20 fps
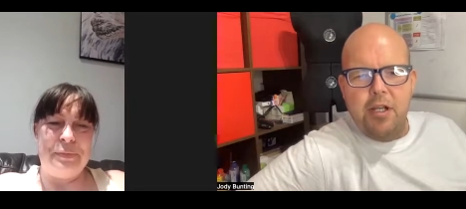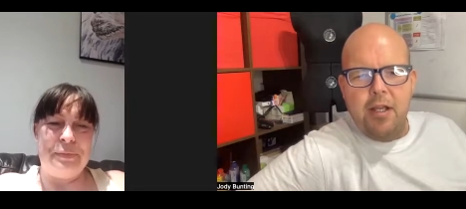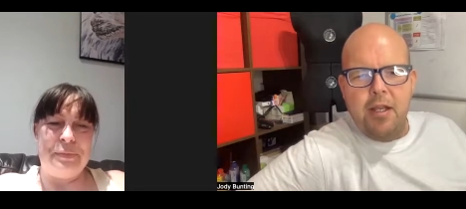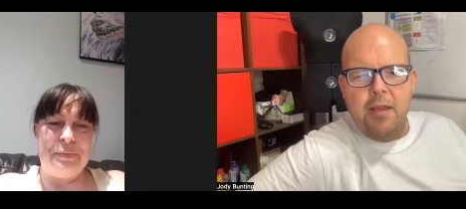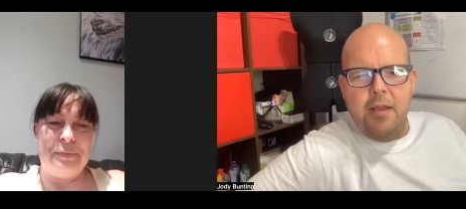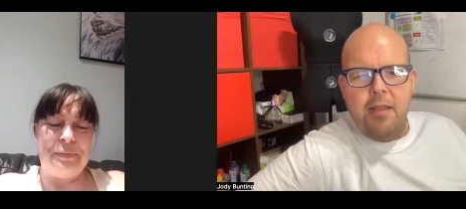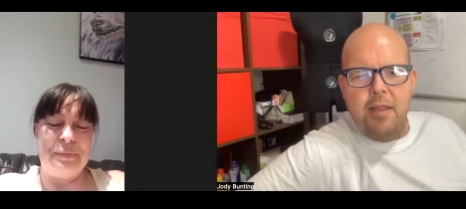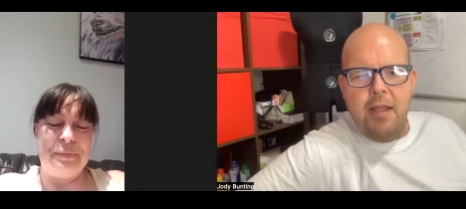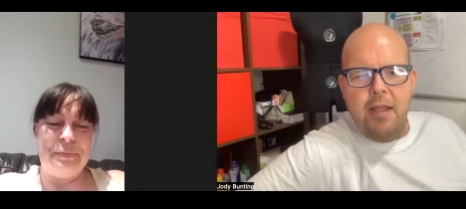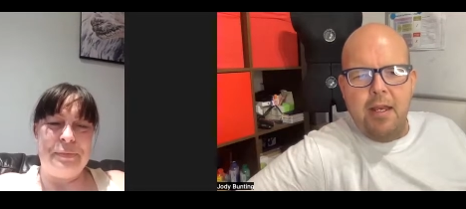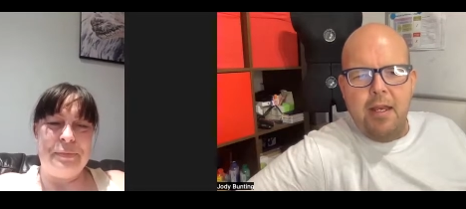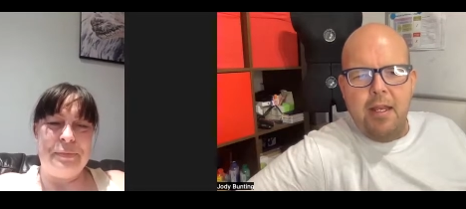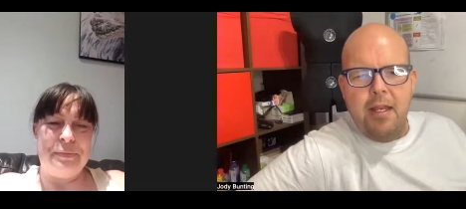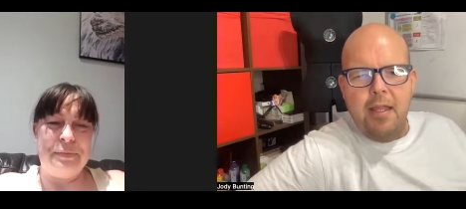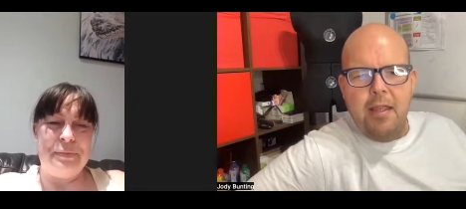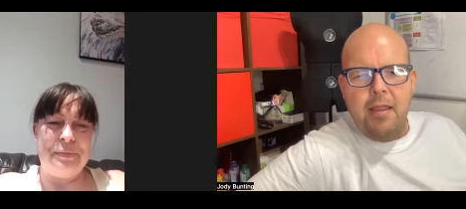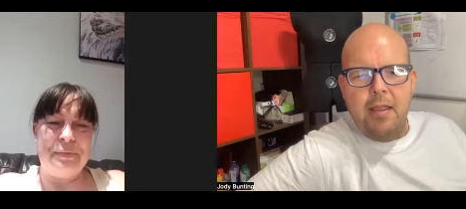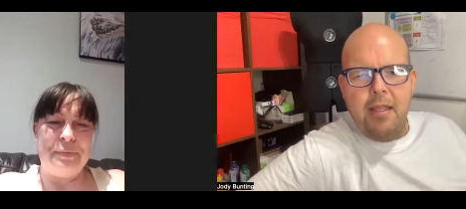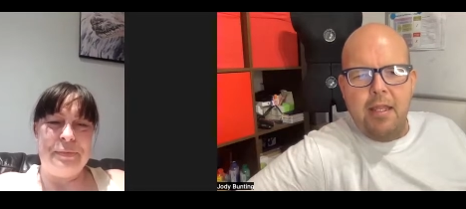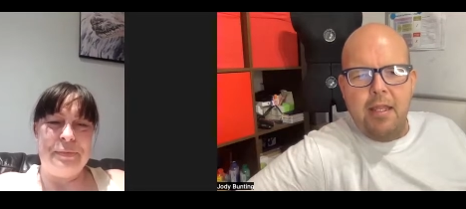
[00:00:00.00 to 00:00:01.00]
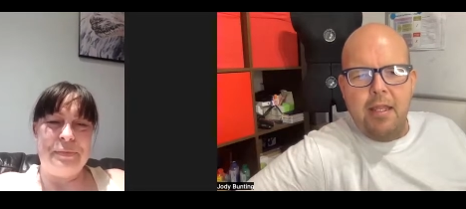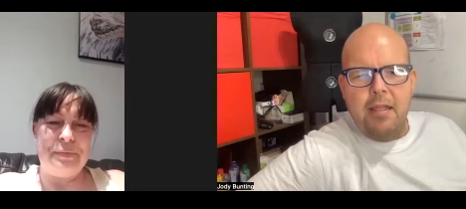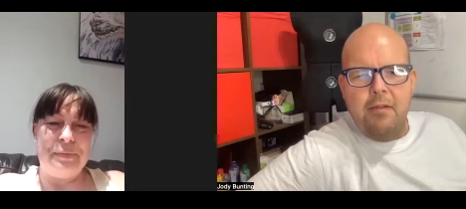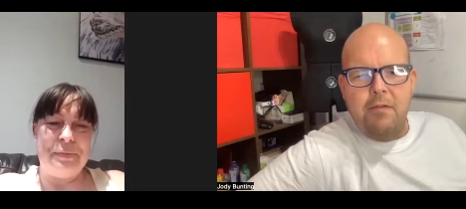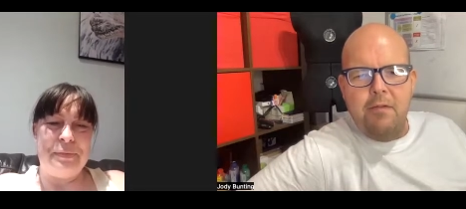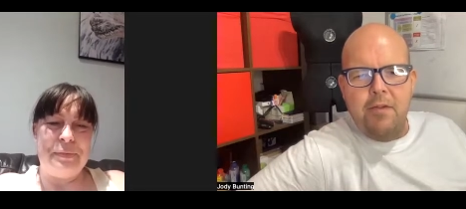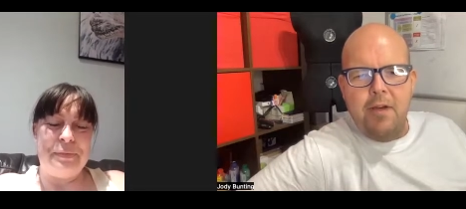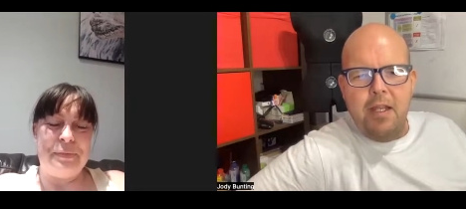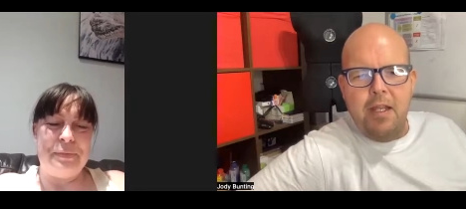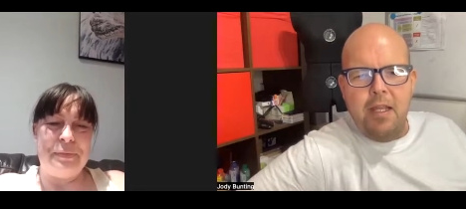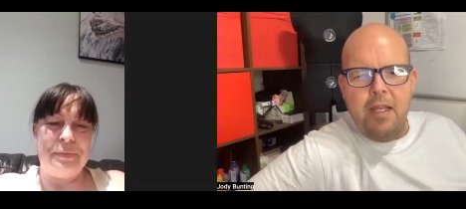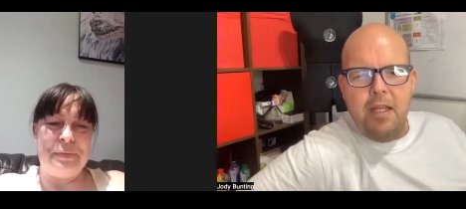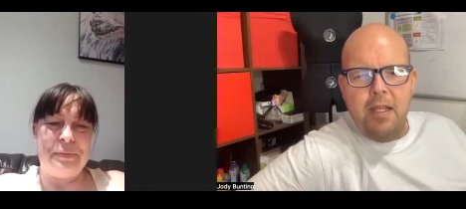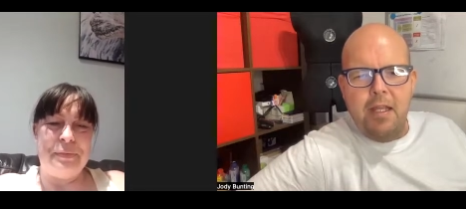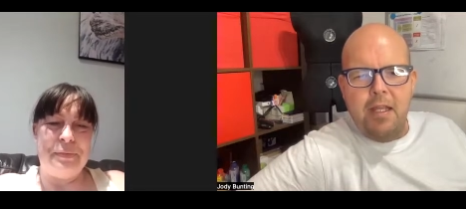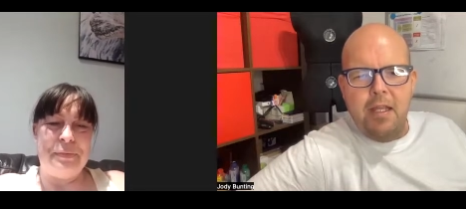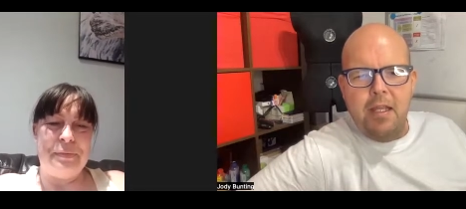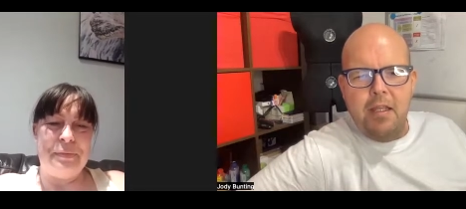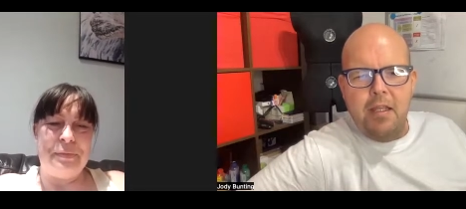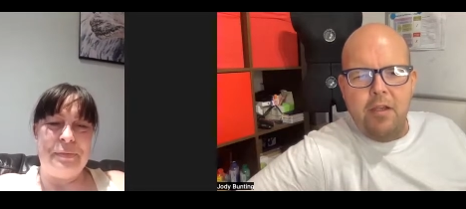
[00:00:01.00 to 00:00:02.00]
Speaker 1: And then in the
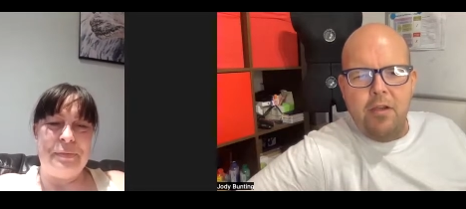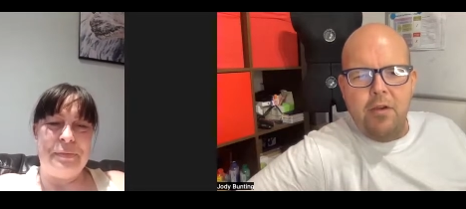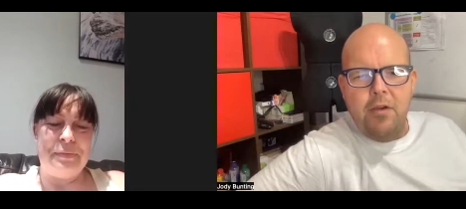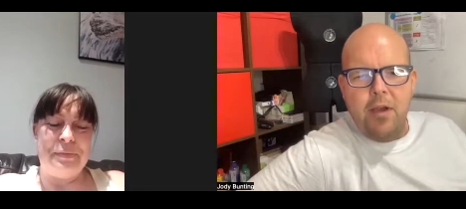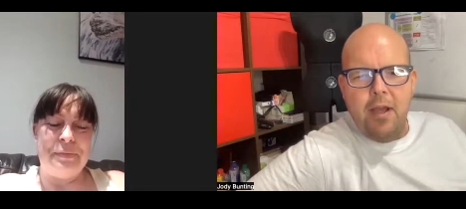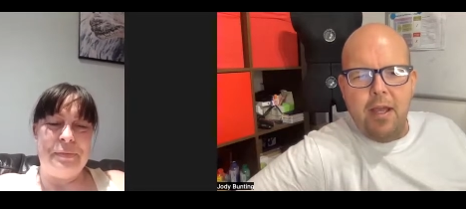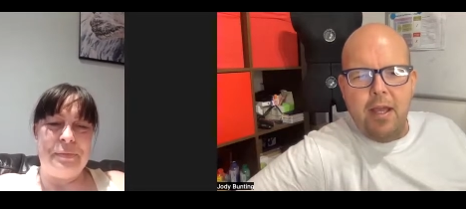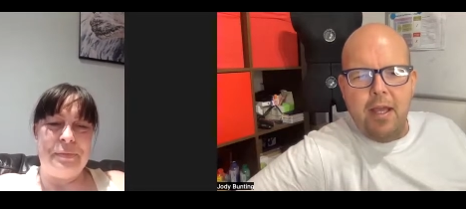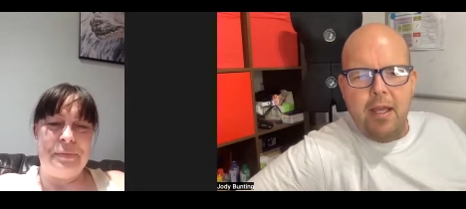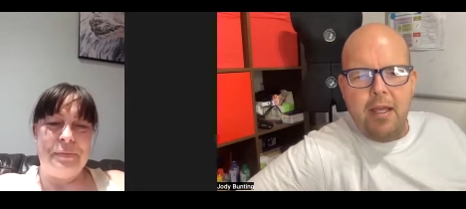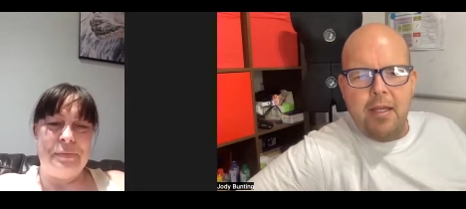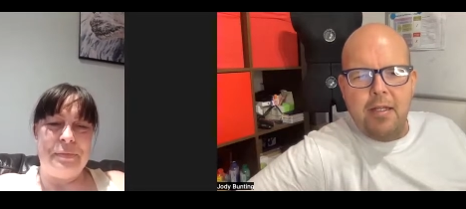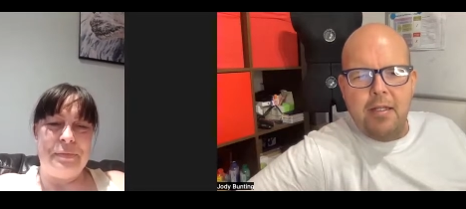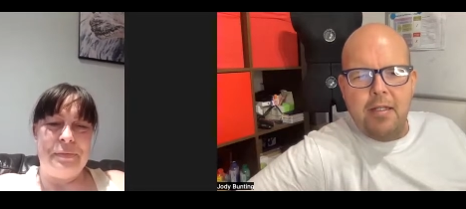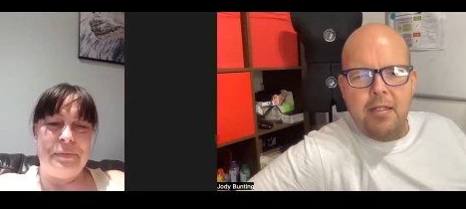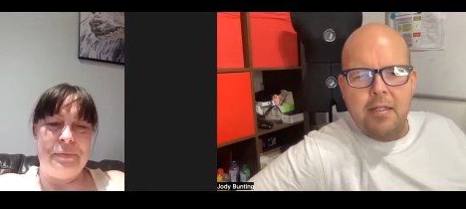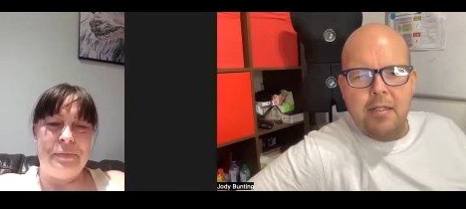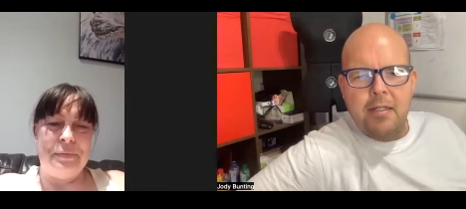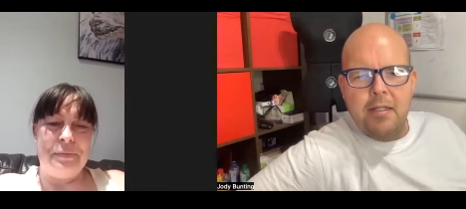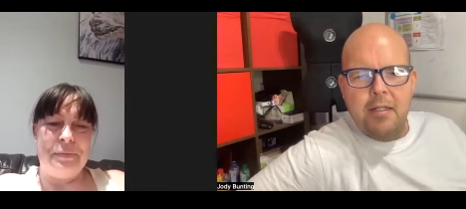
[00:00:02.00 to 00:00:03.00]
evening, you had